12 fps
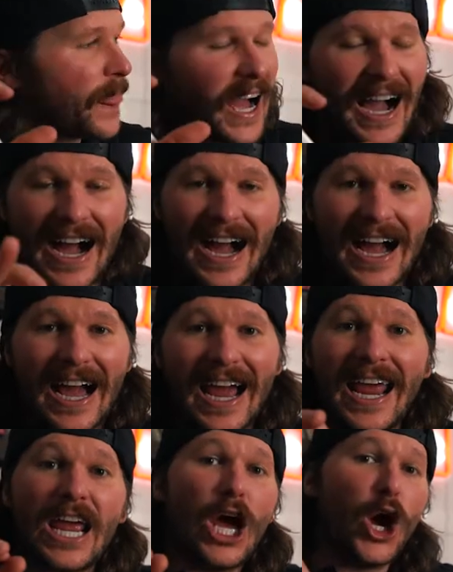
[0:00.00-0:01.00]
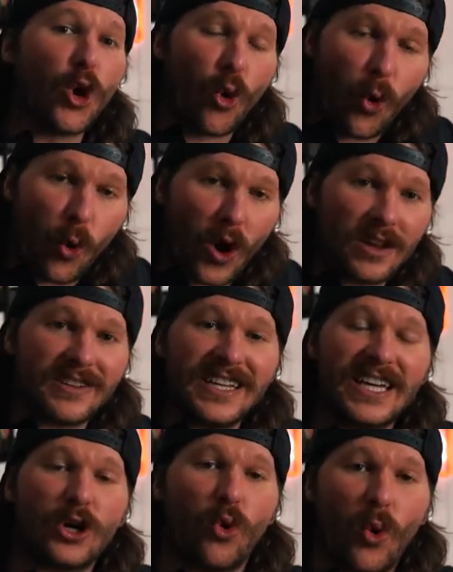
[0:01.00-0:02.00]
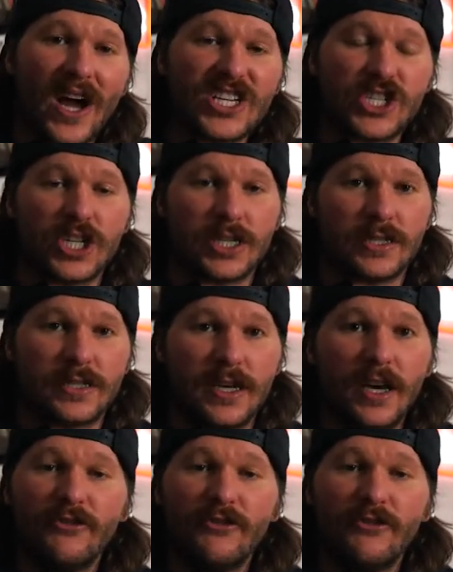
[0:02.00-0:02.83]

high quality questions.